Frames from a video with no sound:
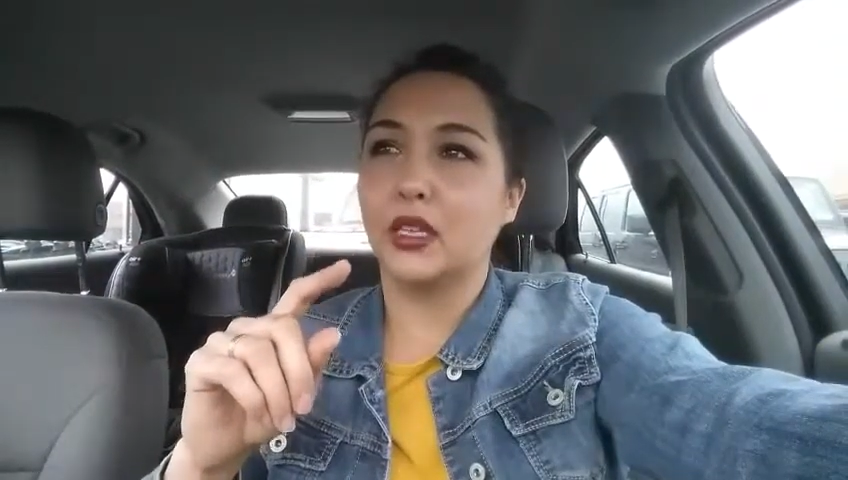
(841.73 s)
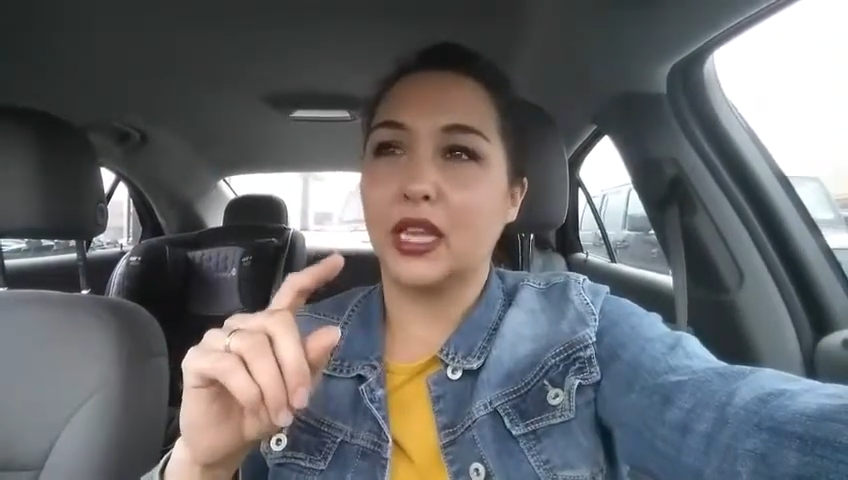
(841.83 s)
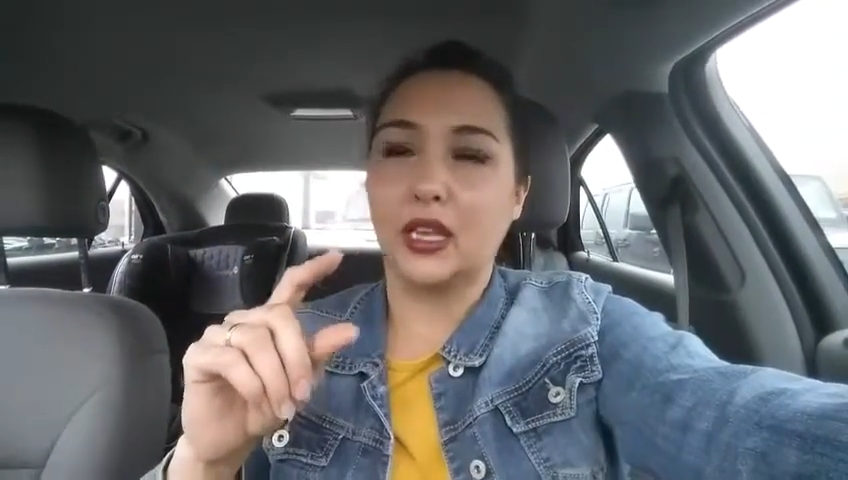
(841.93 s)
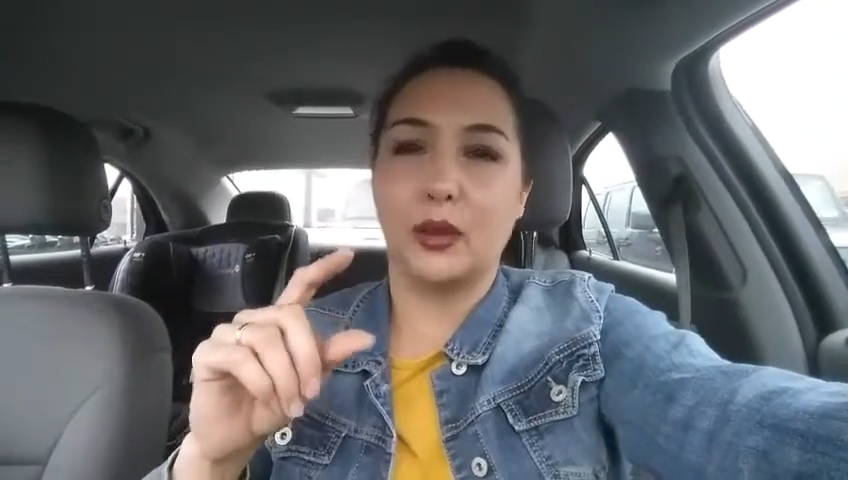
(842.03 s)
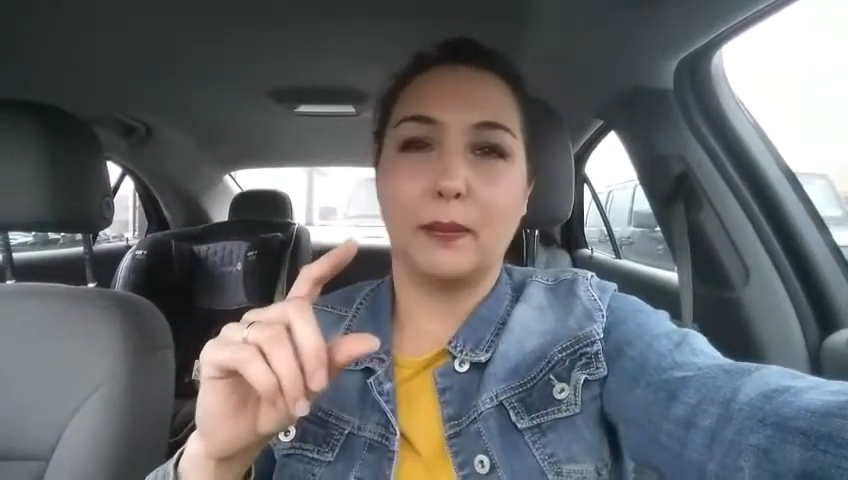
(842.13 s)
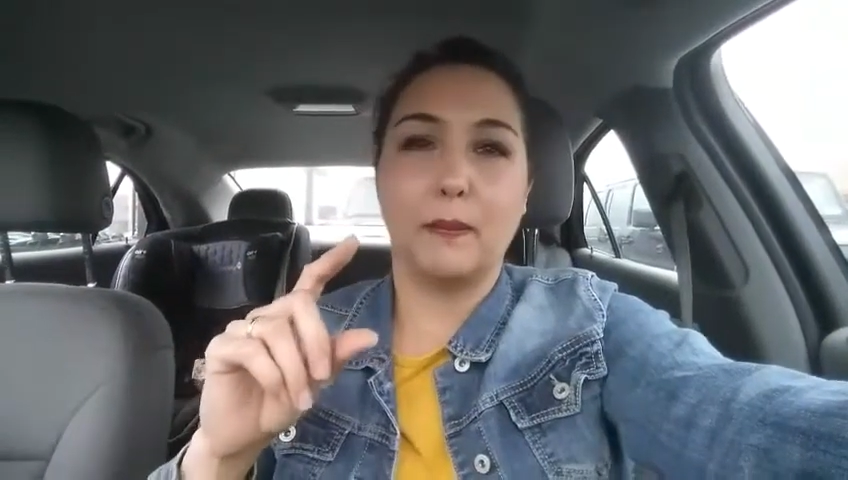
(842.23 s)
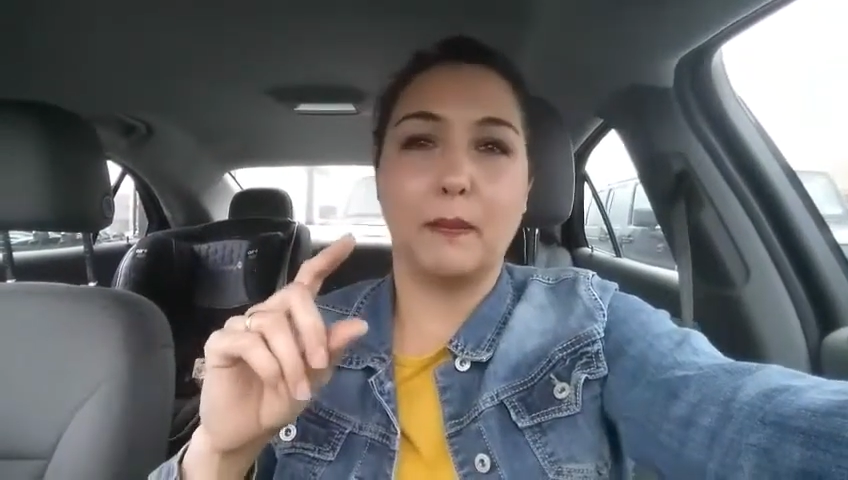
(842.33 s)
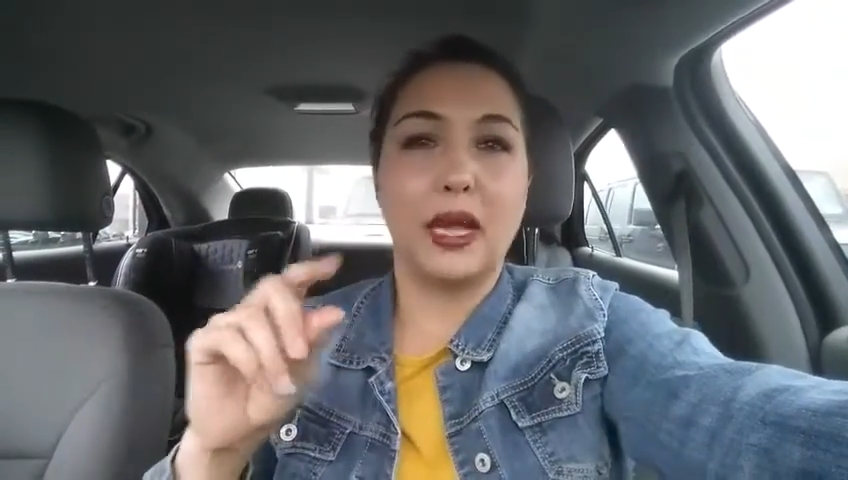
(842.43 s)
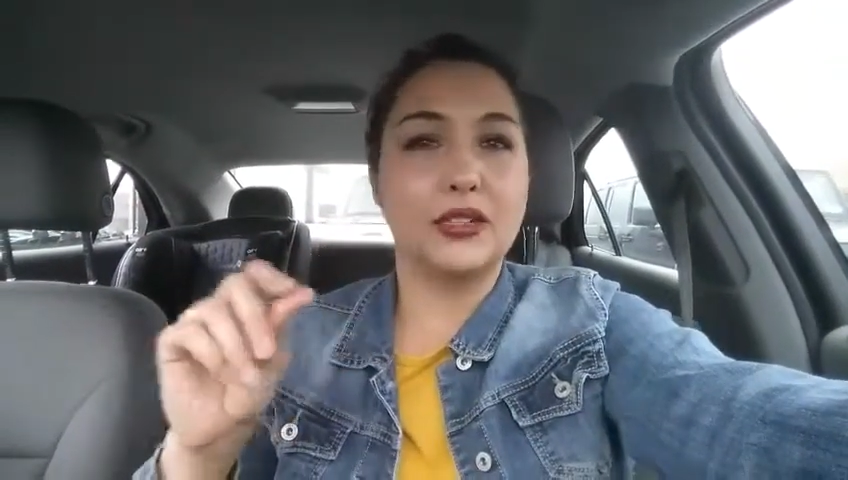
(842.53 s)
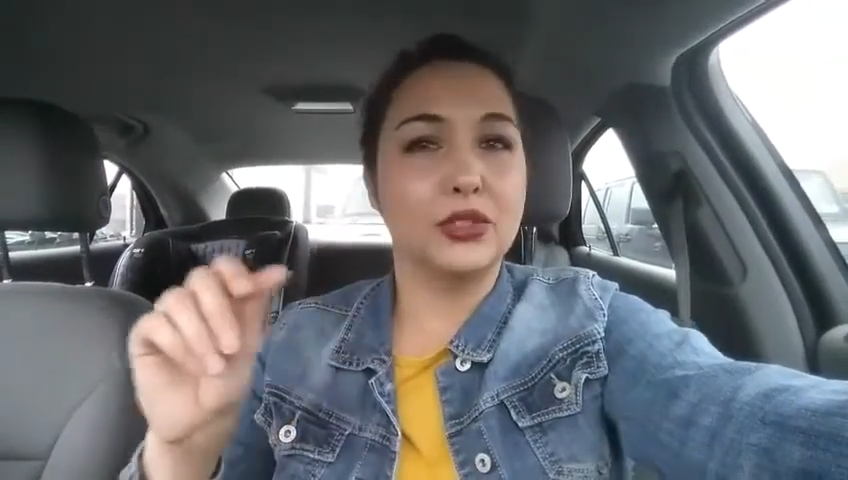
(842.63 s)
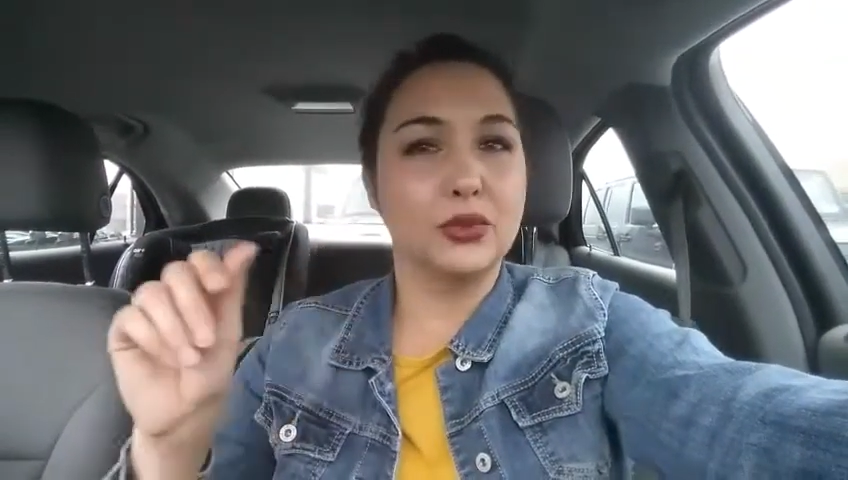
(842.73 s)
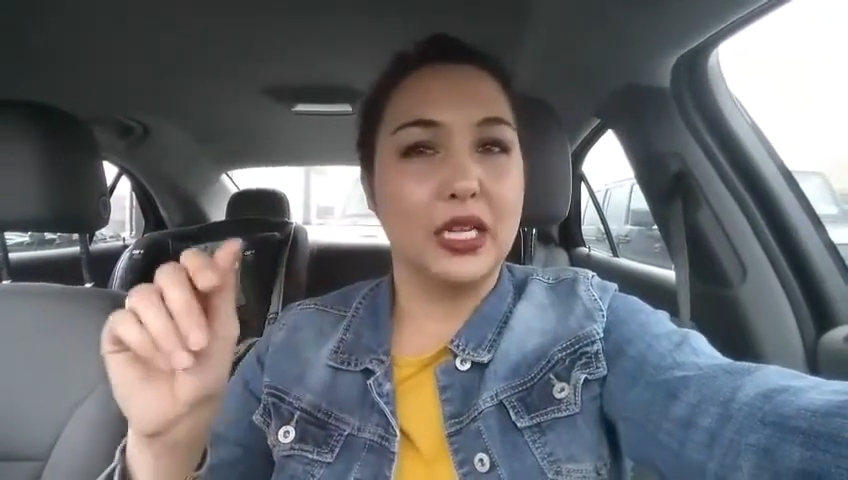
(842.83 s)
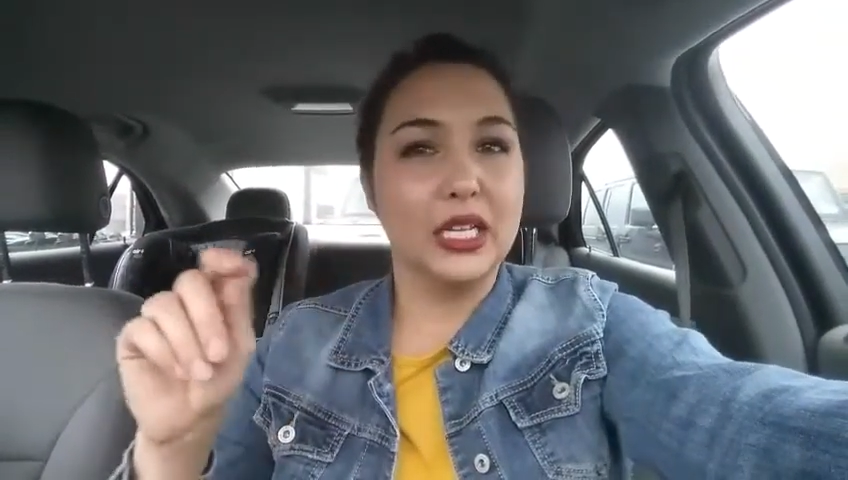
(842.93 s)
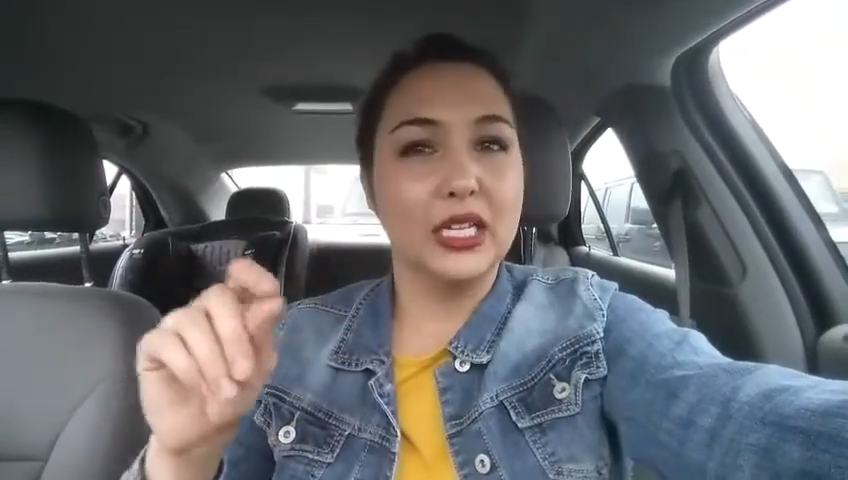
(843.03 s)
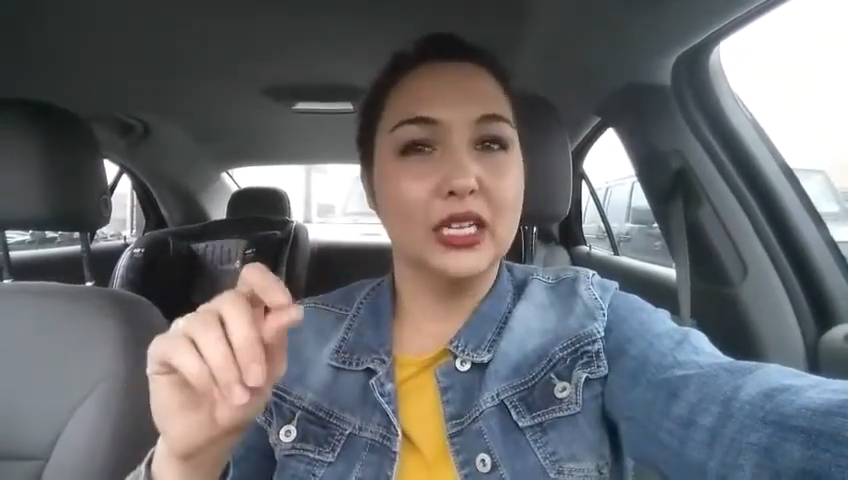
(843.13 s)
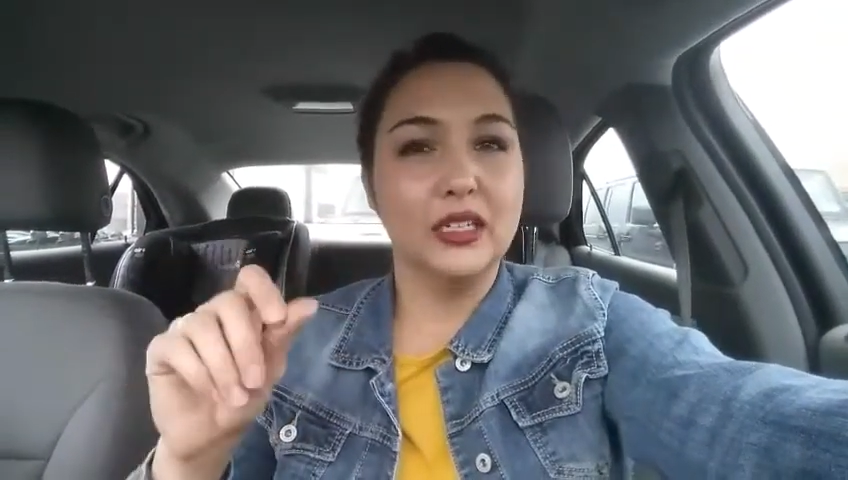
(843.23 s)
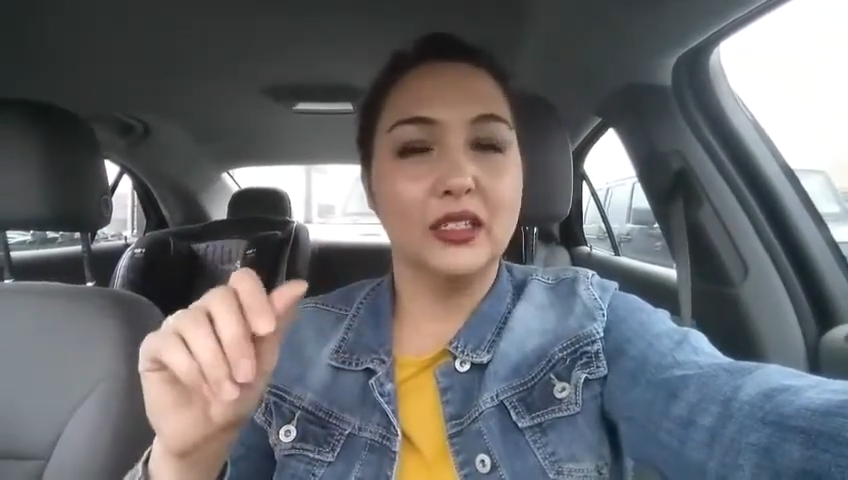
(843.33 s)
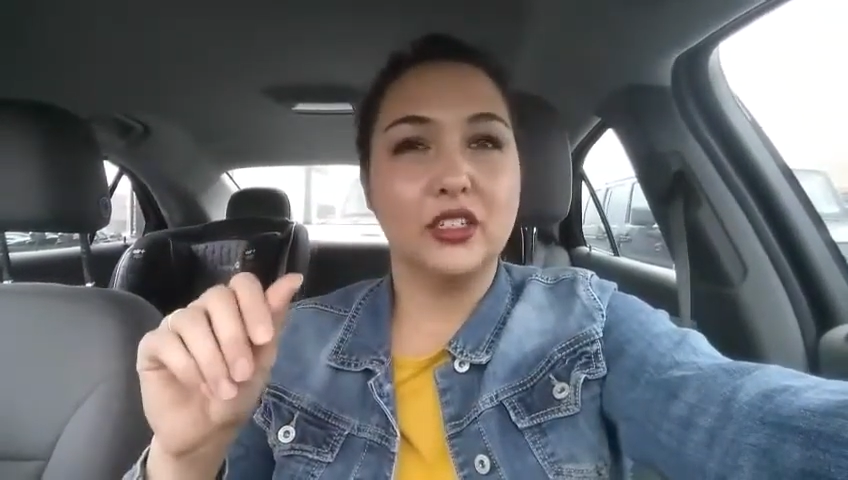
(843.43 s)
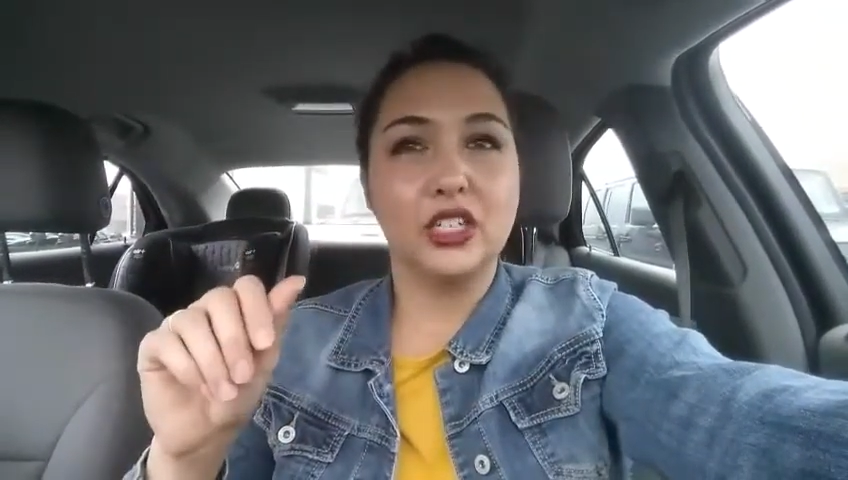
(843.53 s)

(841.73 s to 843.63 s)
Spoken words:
like a mozzarella